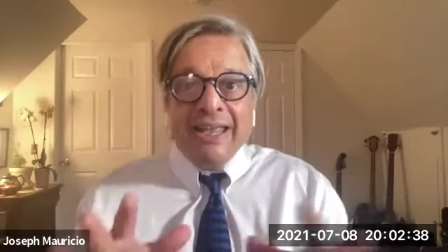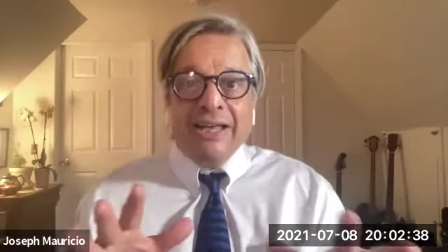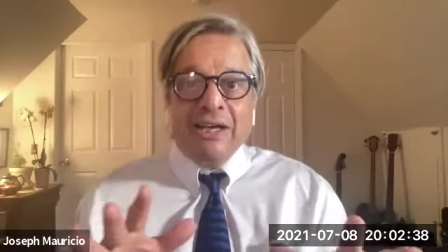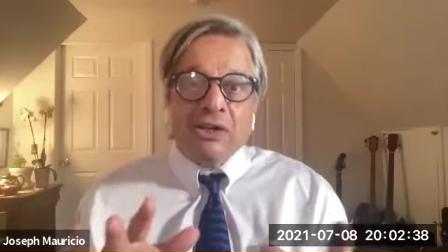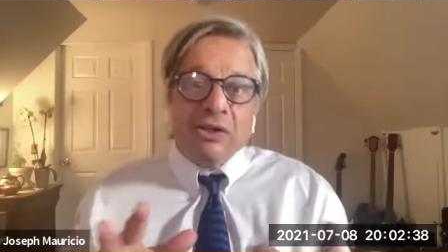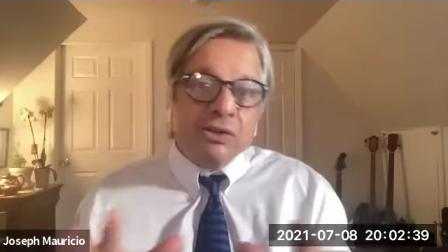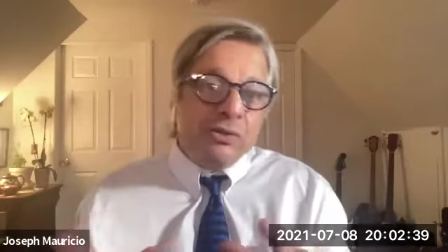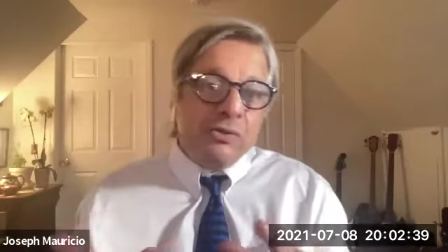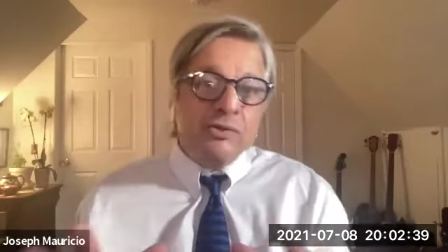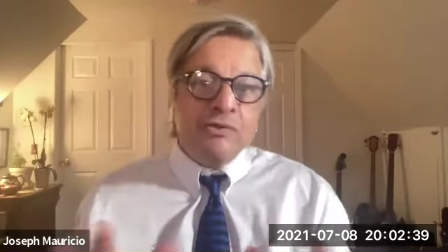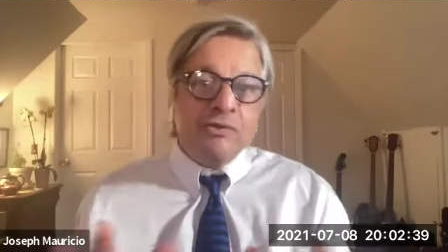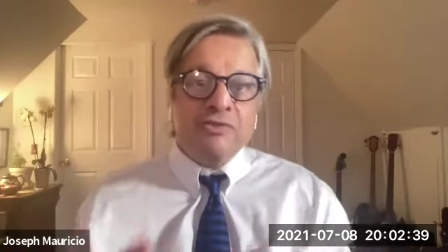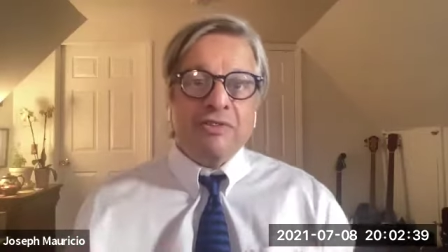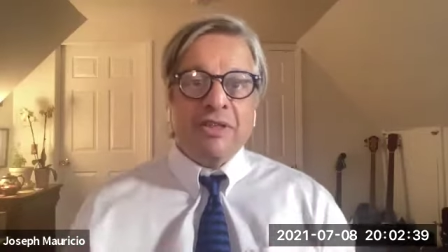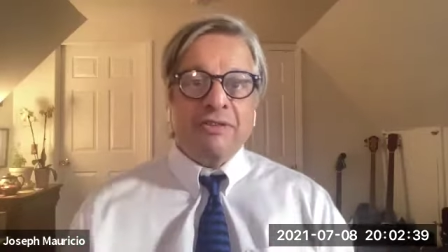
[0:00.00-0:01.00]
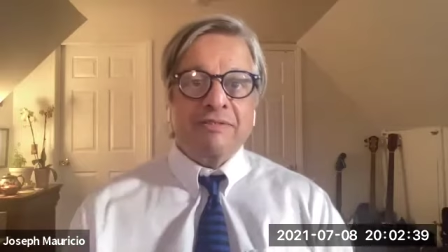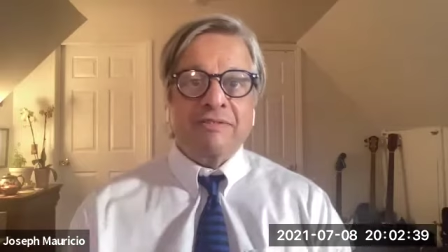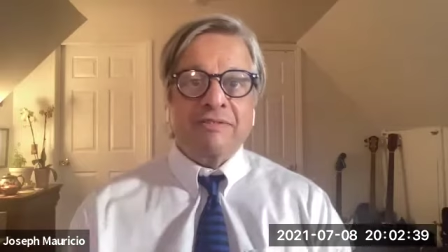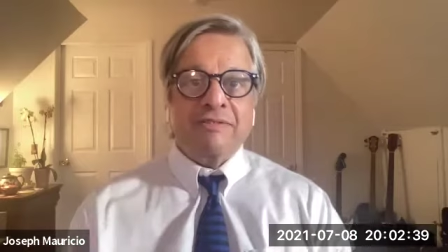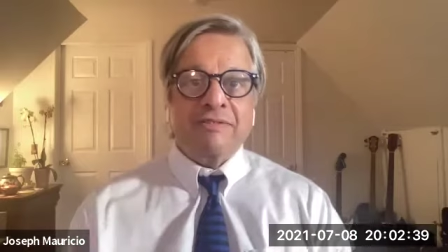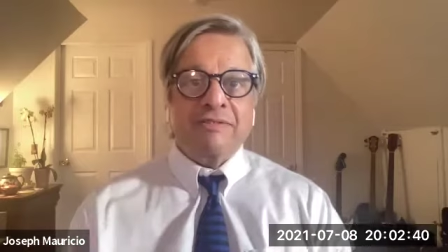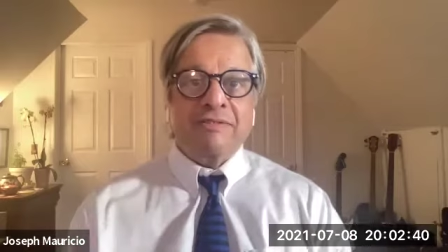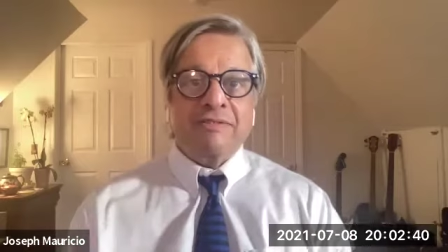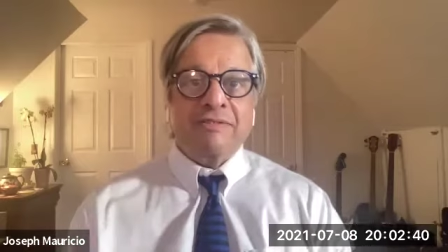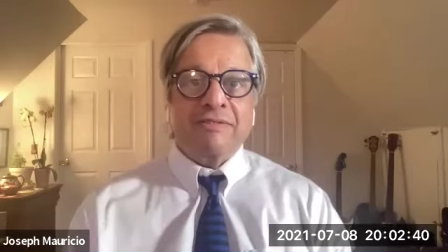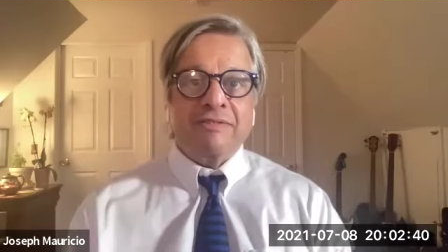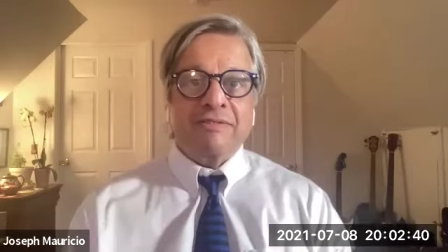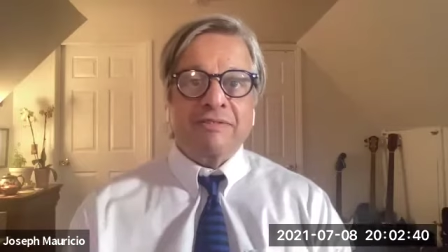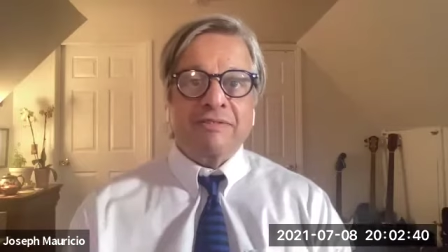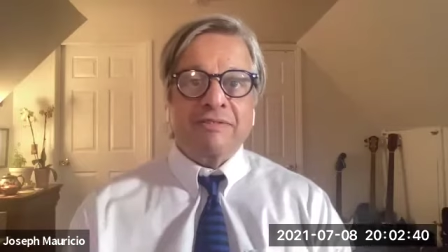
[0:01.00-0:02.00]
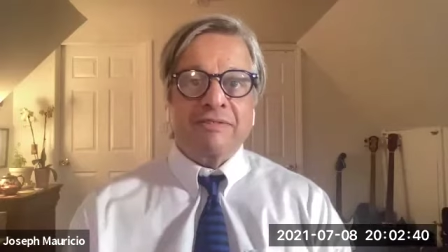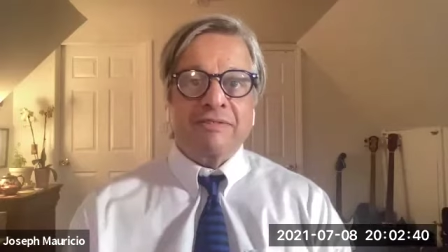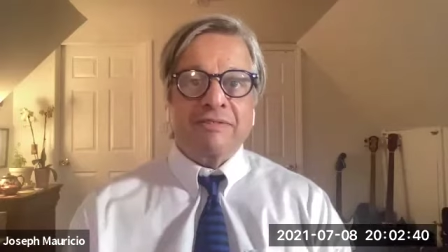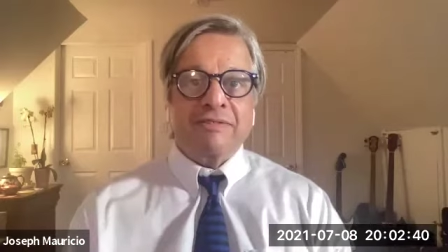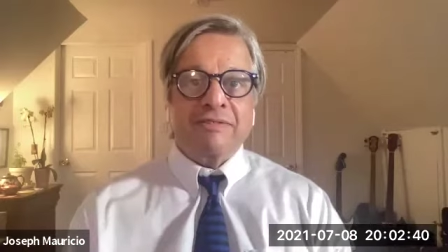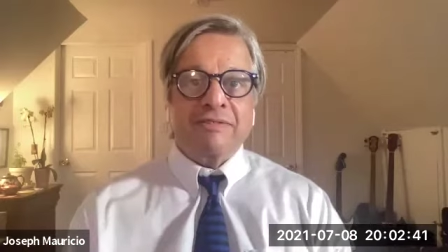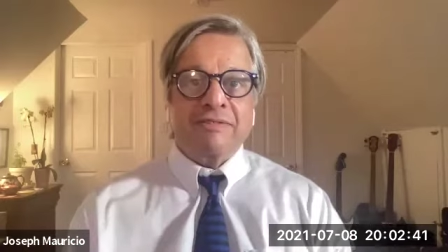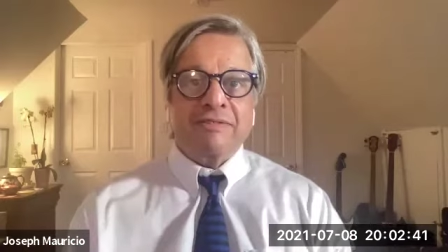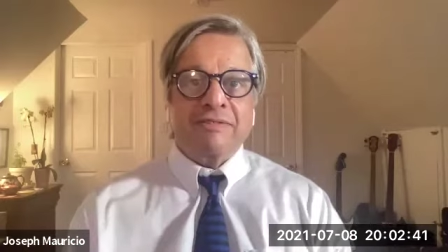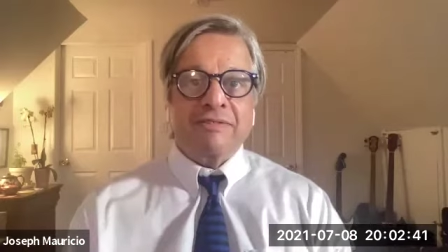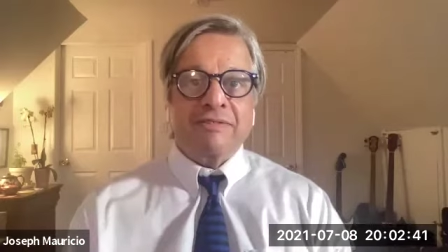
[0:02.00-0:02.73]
includes that sense of anxiety.